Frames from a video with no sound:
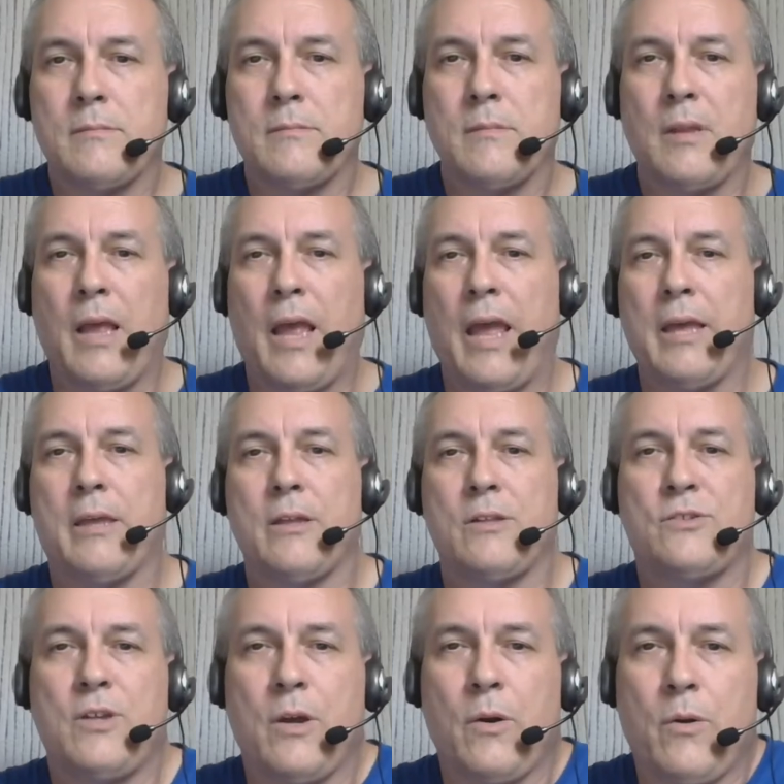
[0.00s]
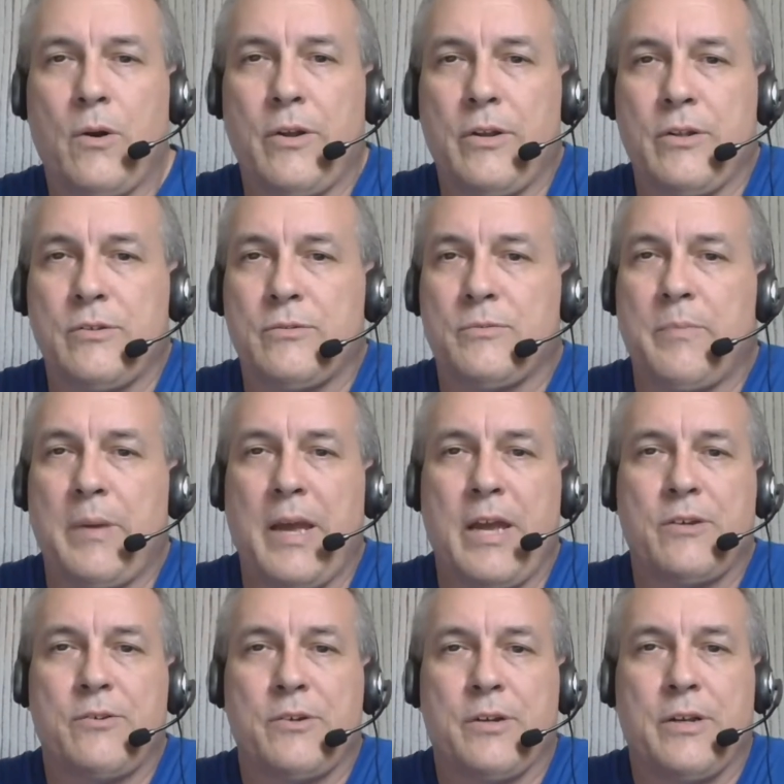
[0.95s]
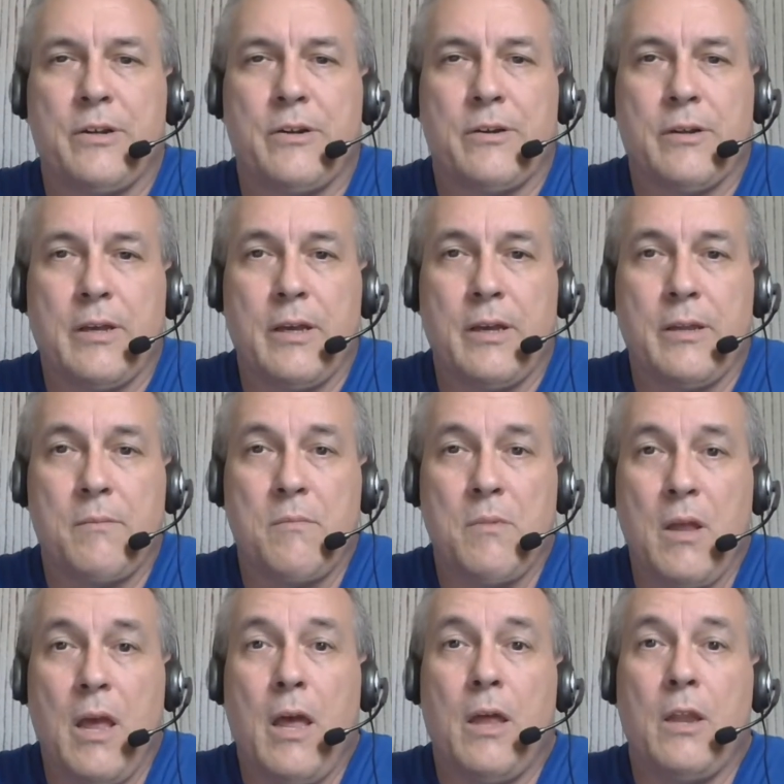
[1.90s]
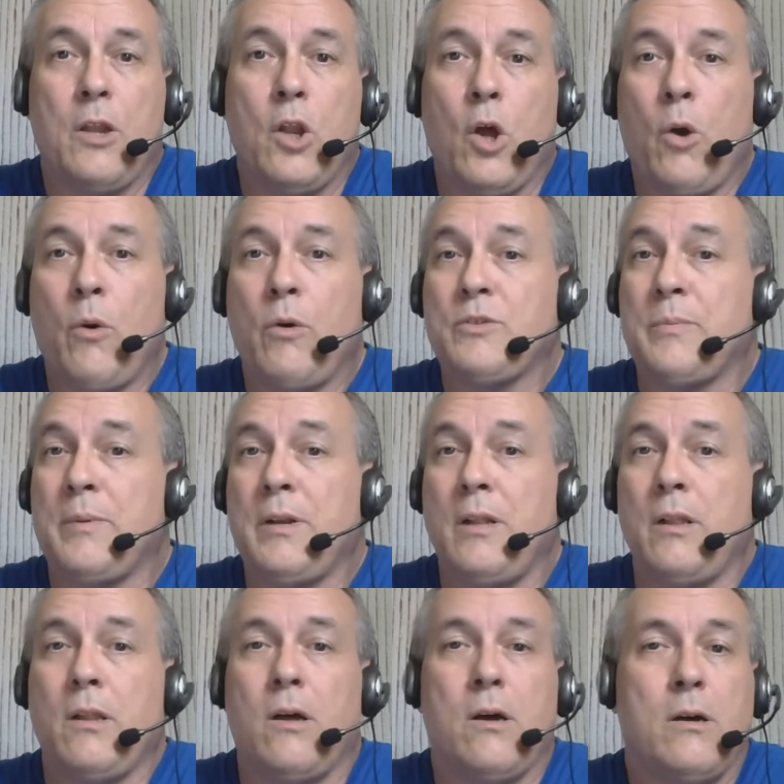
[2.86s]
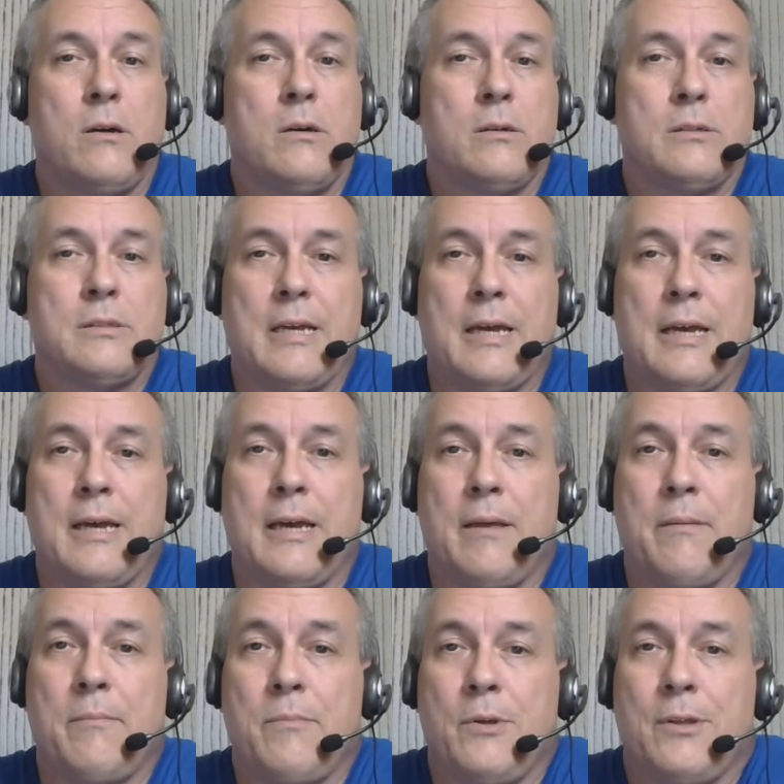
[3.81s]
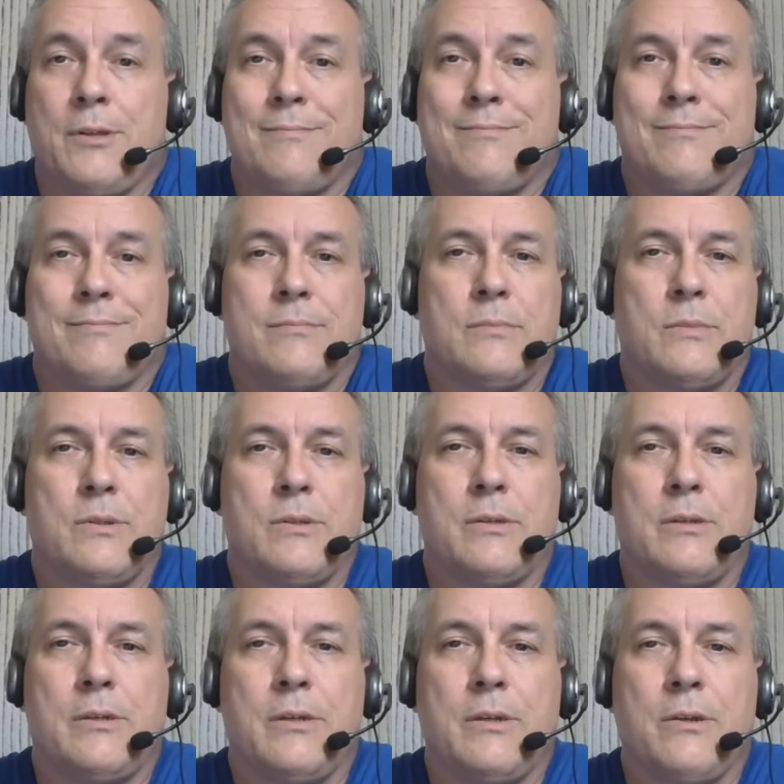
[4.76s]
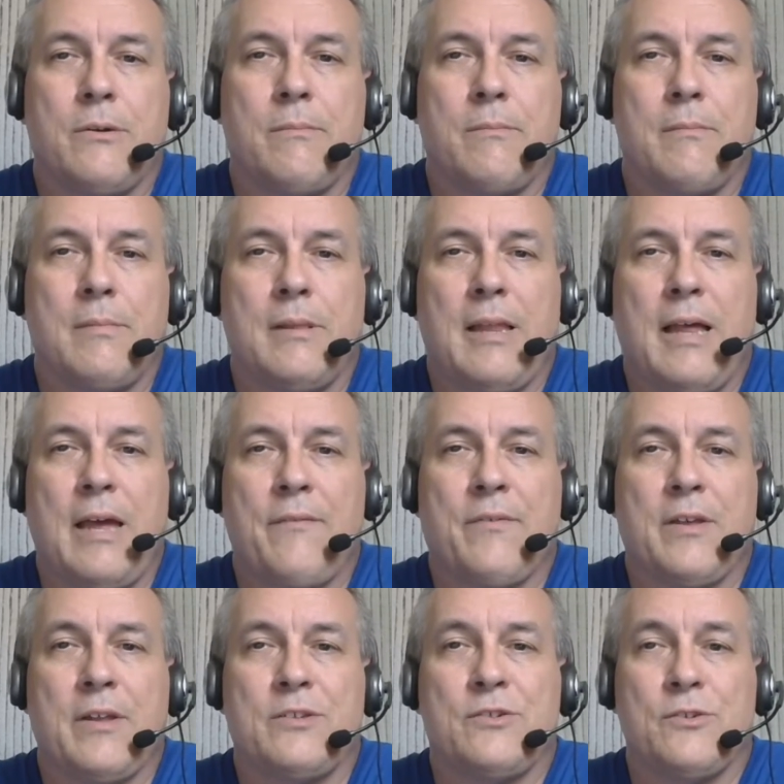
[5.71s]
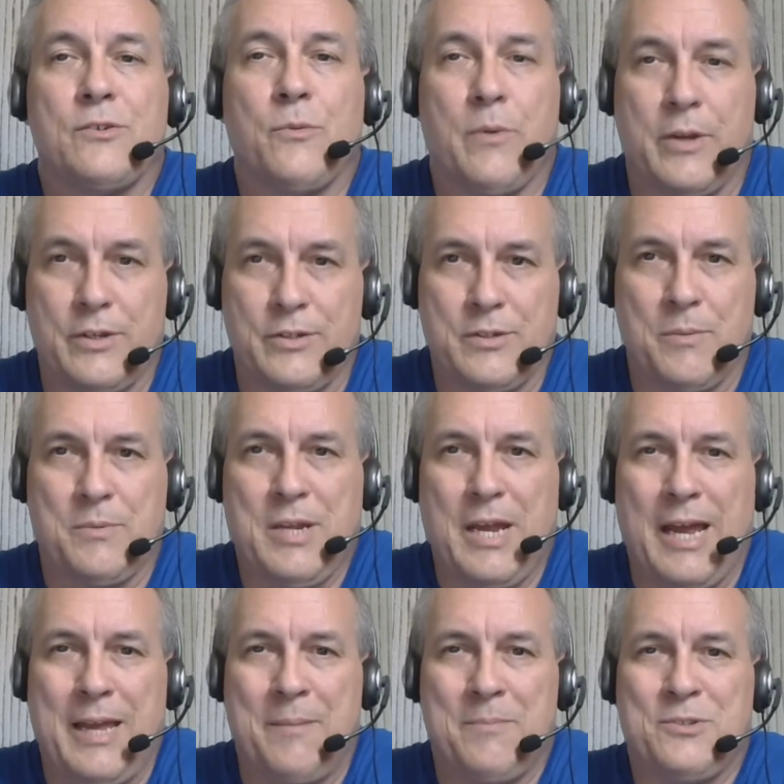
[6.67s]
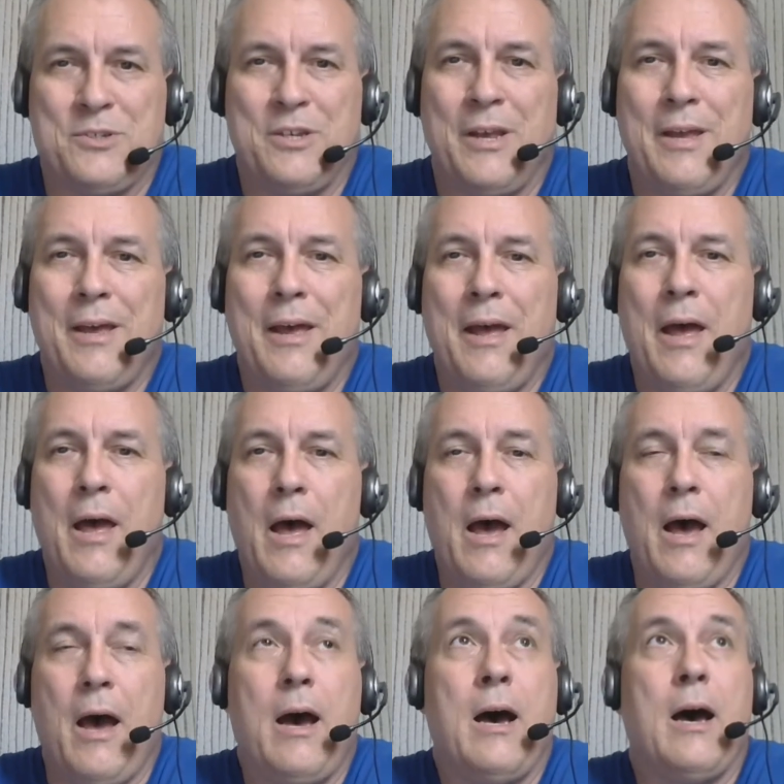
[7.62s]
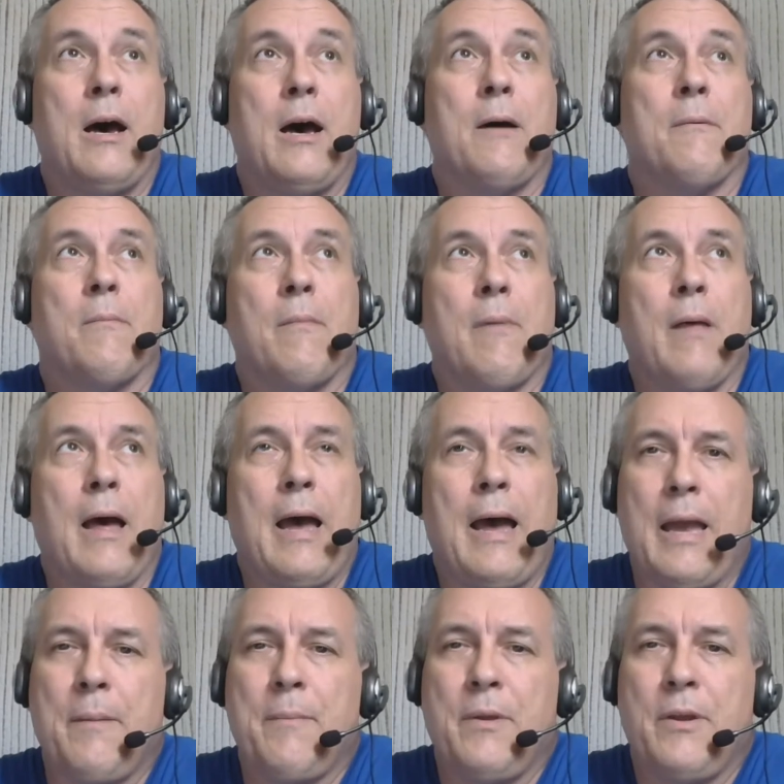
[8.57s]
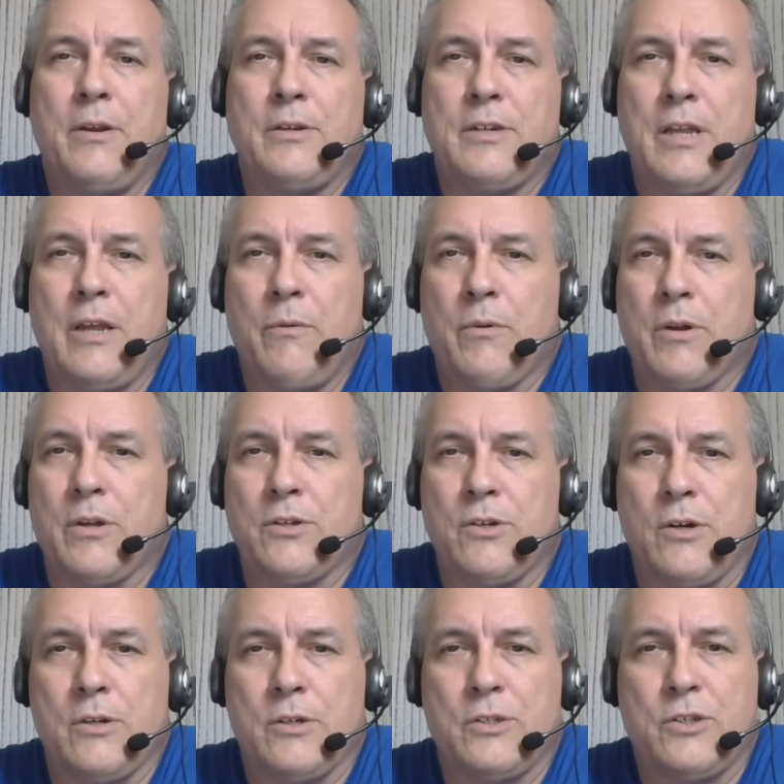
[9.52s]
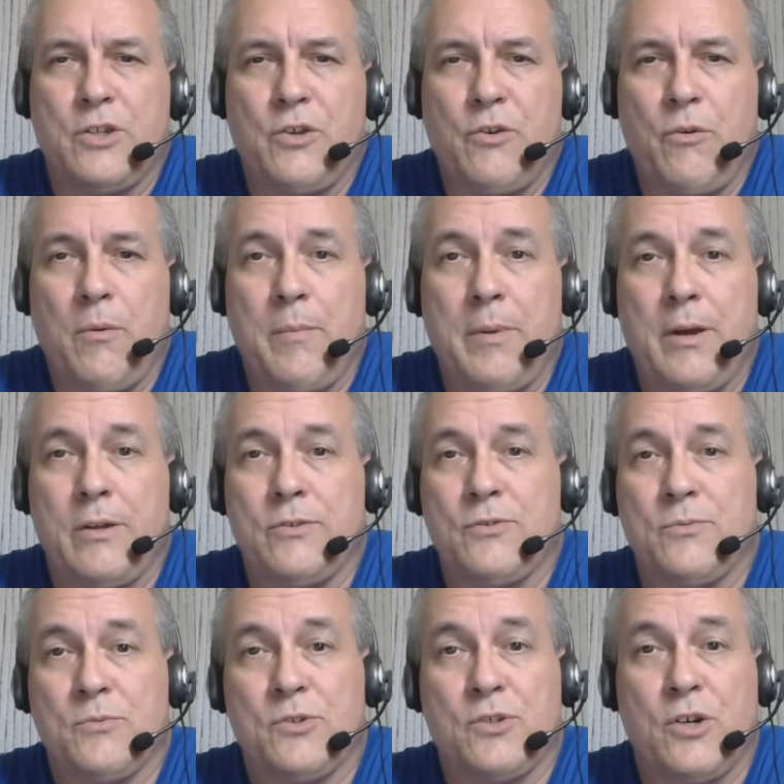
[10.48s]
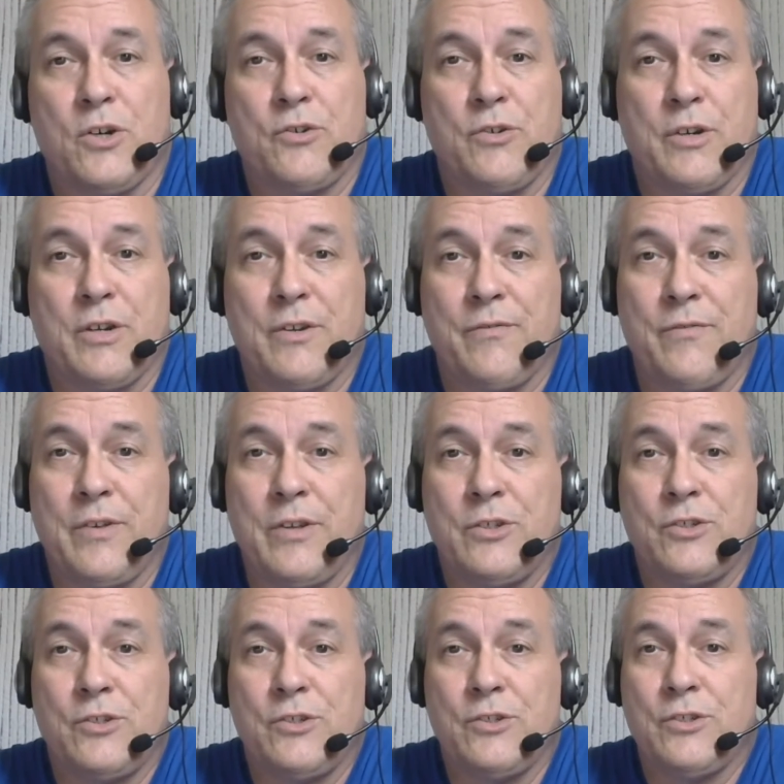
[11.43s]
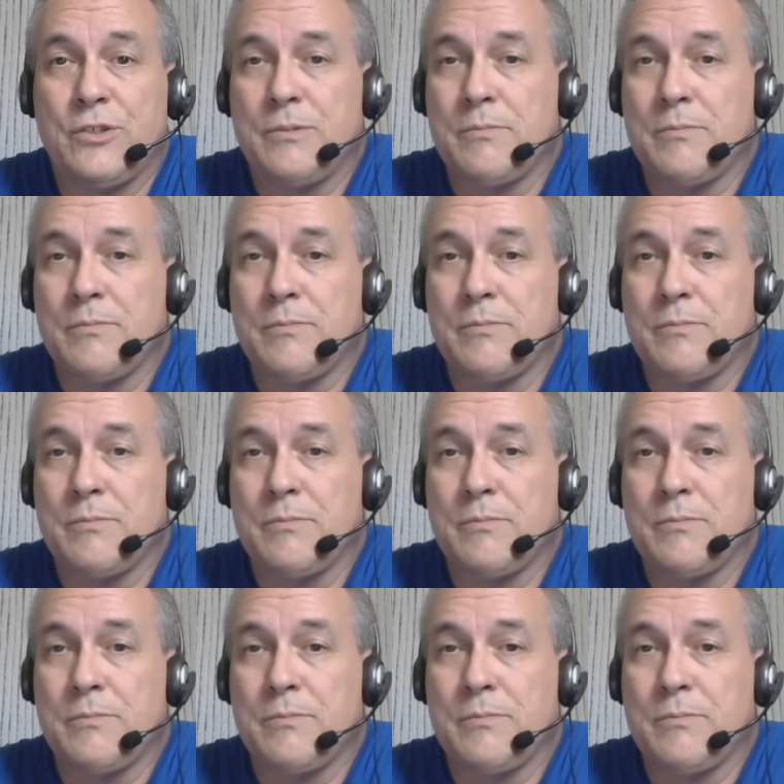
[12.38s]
Hey kids, how are you? It's Patrick here again. No, it's been a long time, but life gets in the way sometimes. I'm here today. We're going to talk to you about some Star Trek adventures.